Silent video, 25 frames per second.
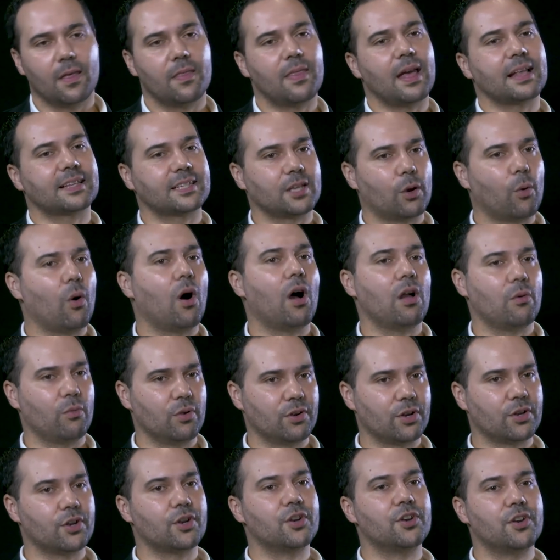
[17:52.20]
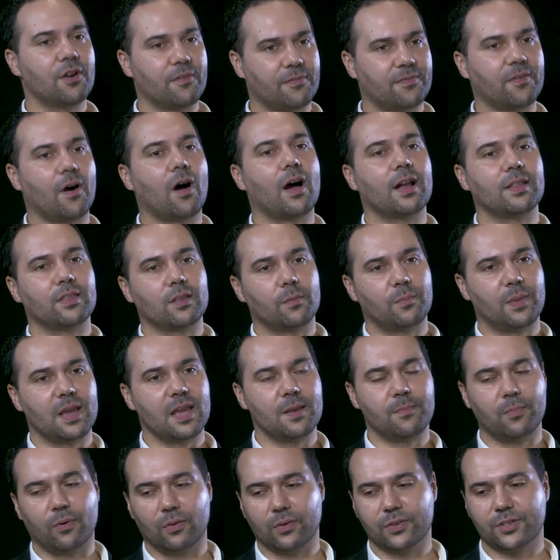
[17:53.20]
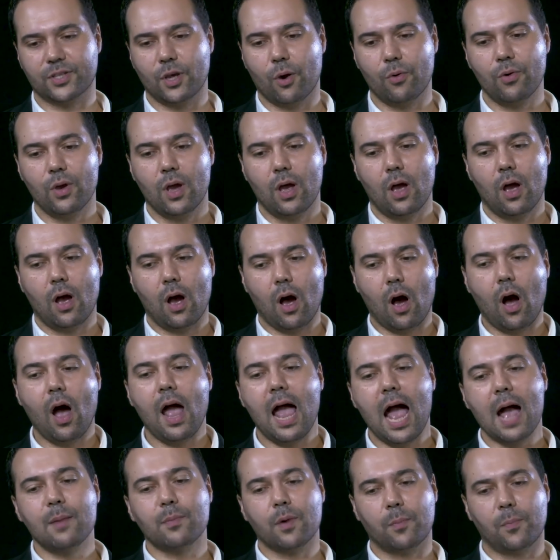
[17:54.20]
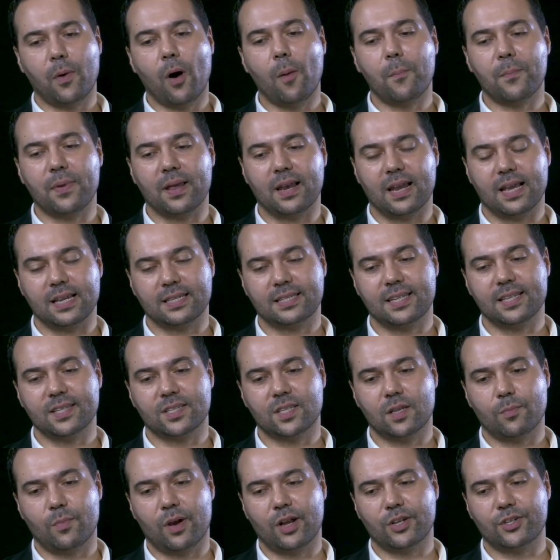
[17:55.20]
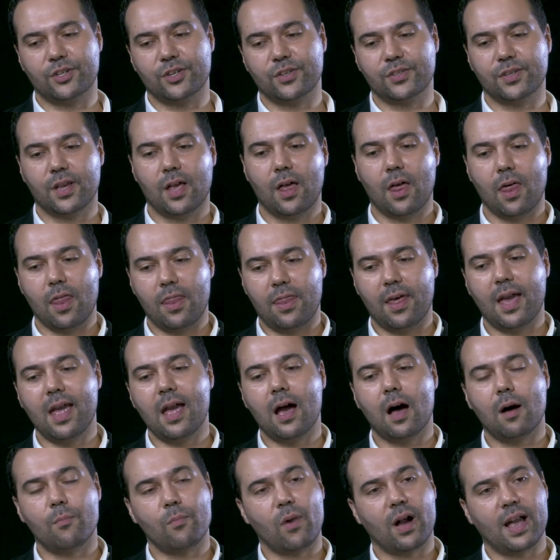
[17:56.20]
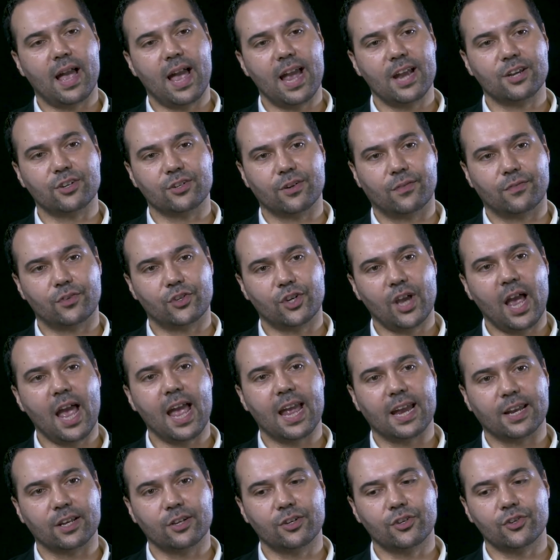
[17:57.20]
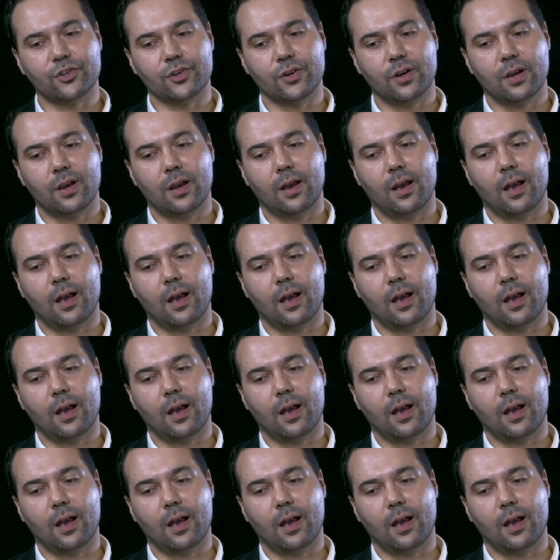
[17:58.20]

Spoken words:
That's how I would define the people. So I am a populist in so much as they are my agent of change.